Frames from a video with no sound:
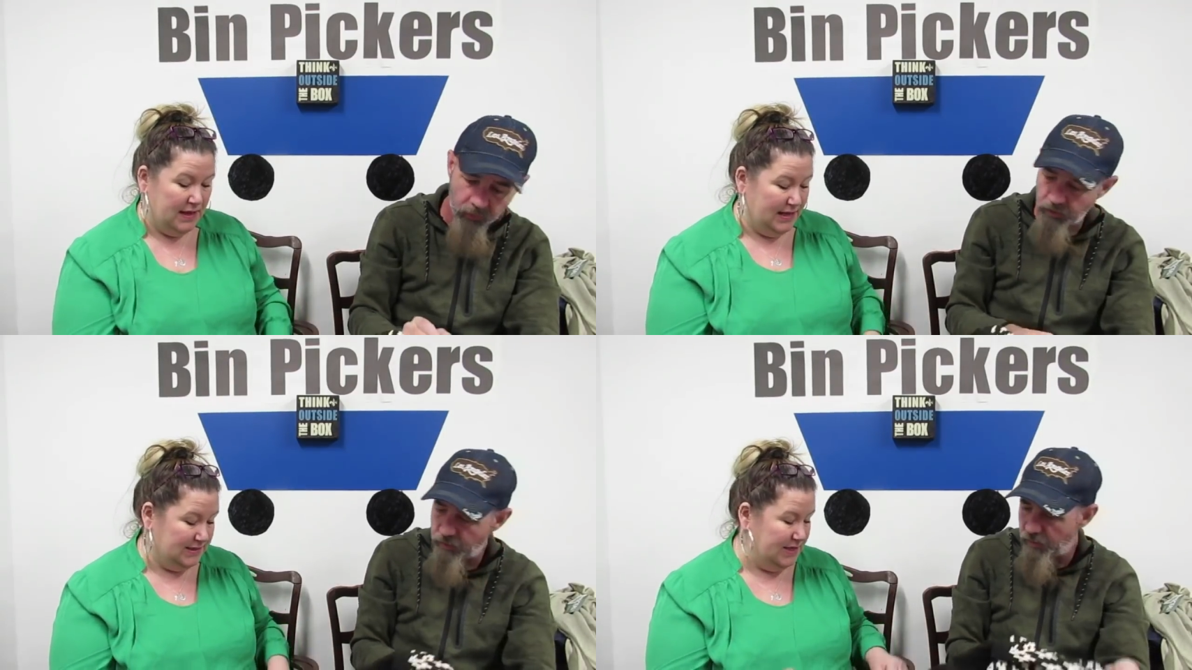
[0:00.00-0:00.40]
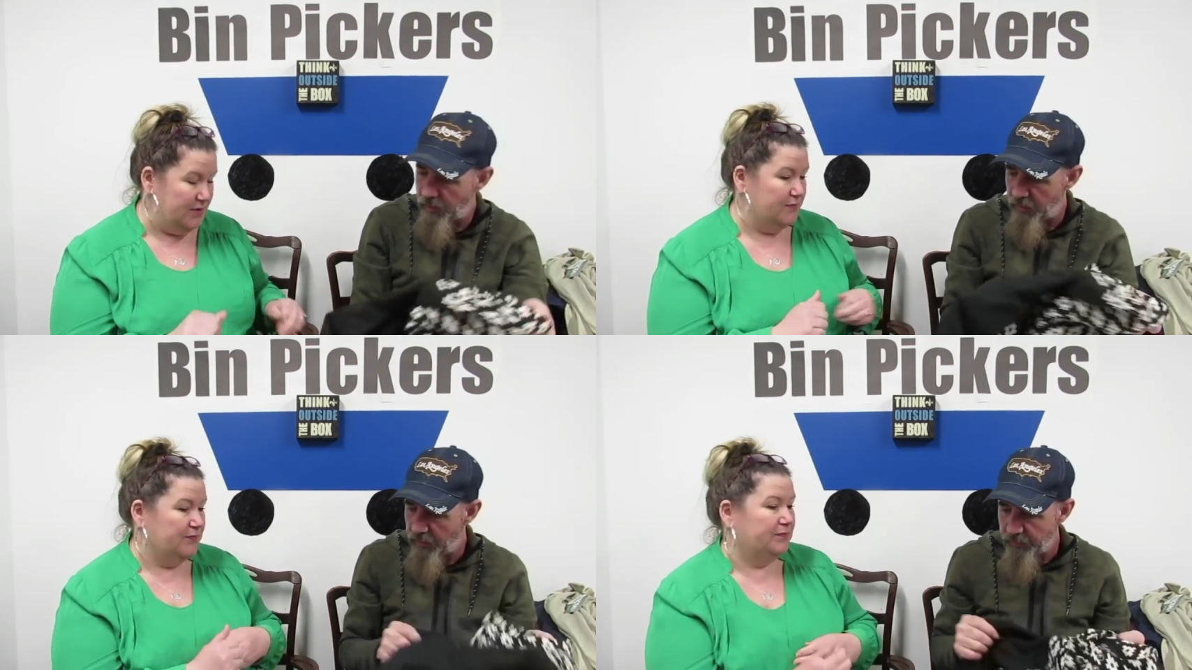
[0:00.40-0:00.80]
Speaker 1: It's
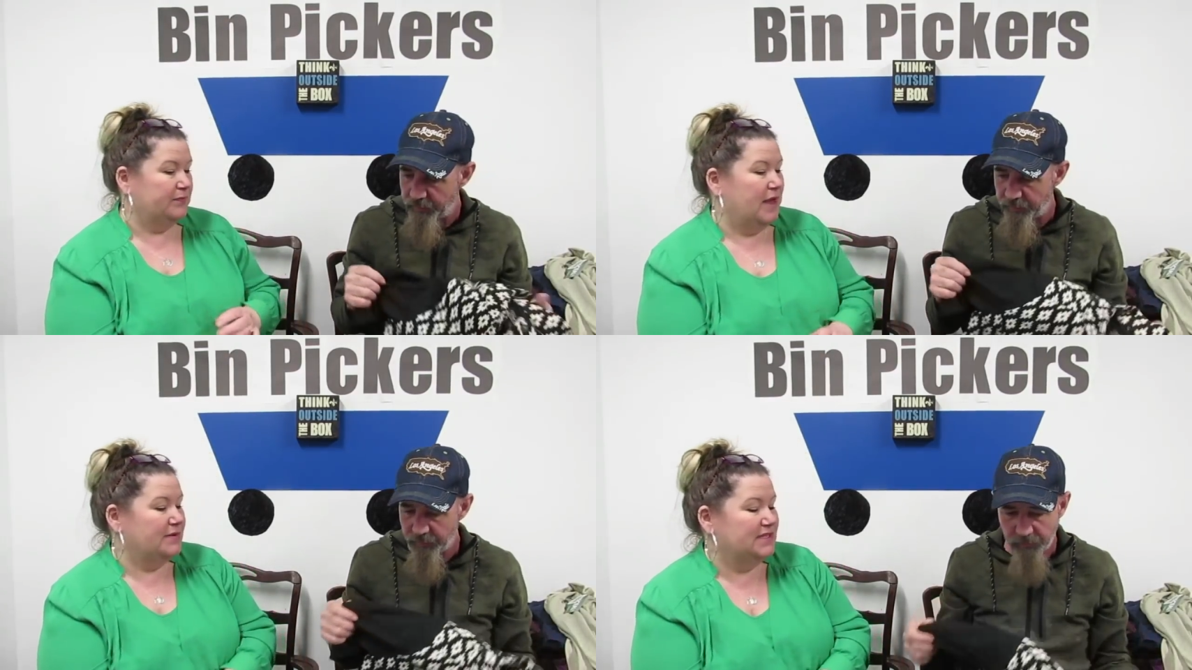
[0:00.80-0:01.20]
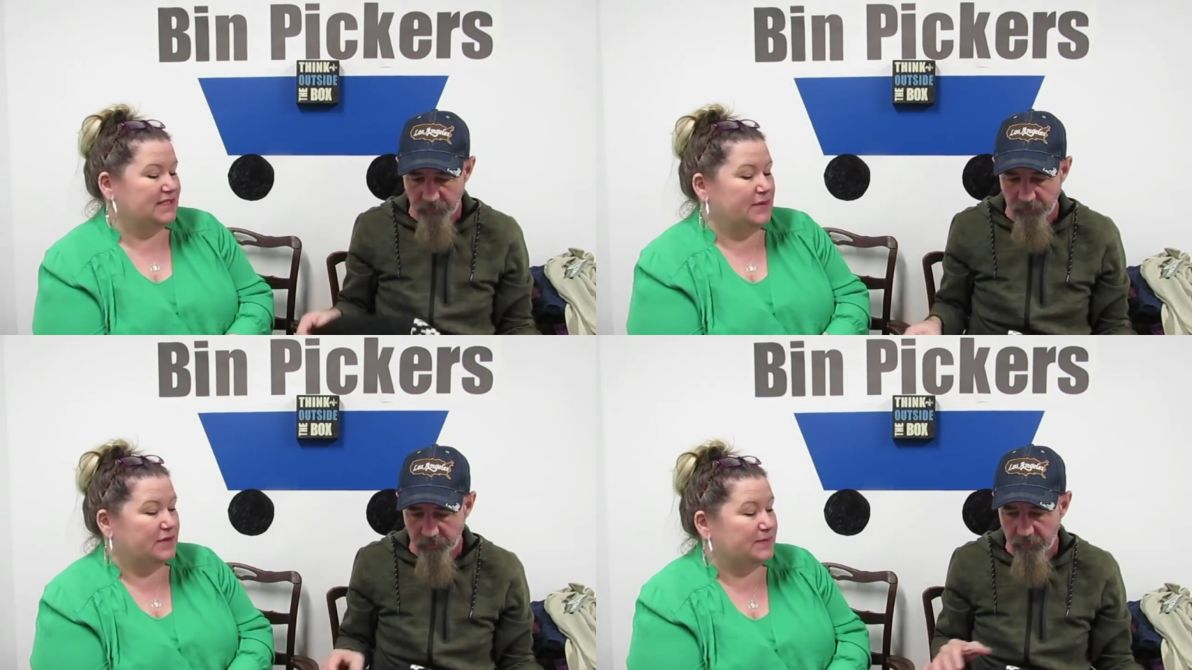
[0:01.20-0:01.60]
cute. I was gonna
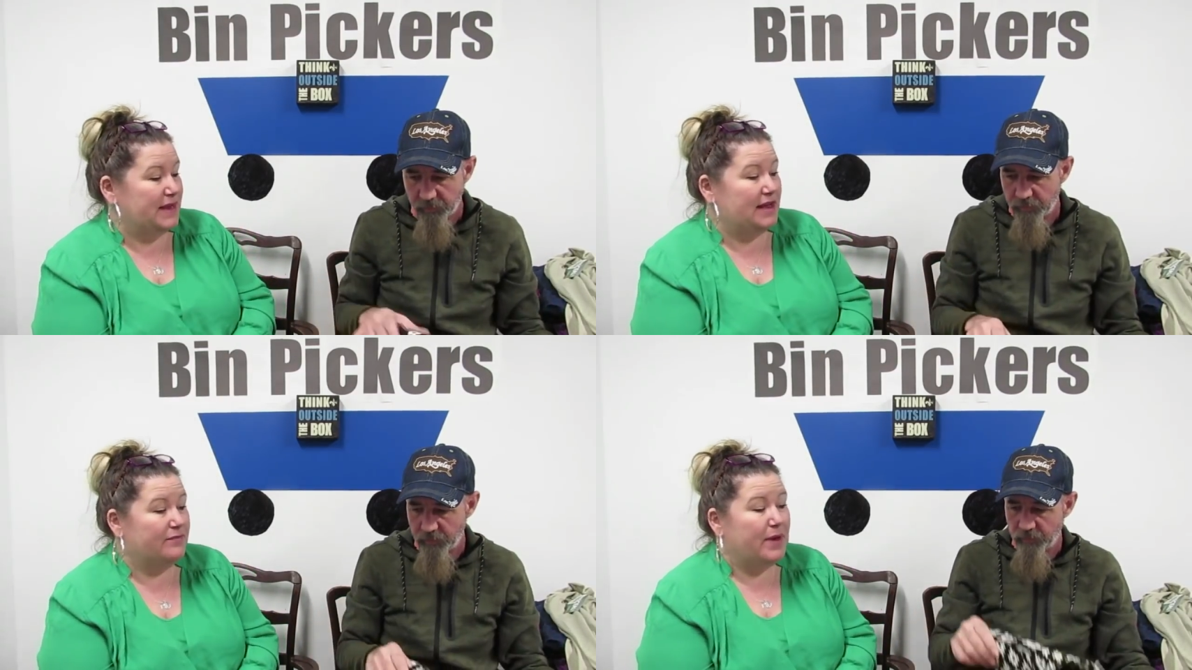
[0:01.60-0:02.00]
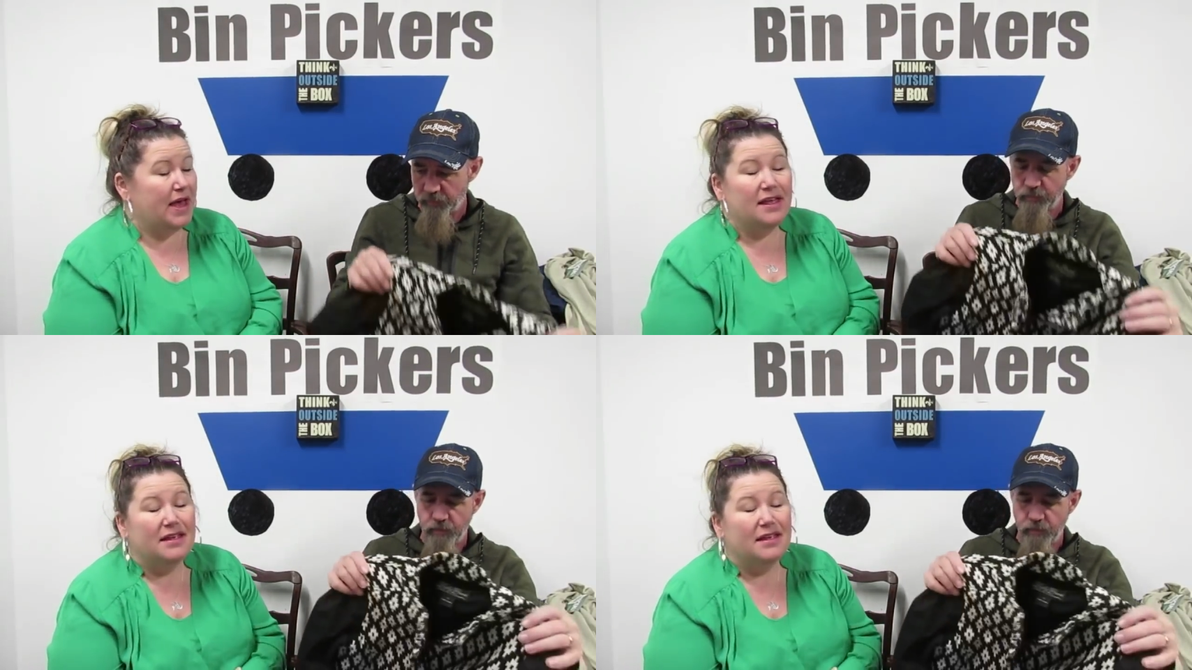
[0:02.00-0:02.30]
see what it's made of, but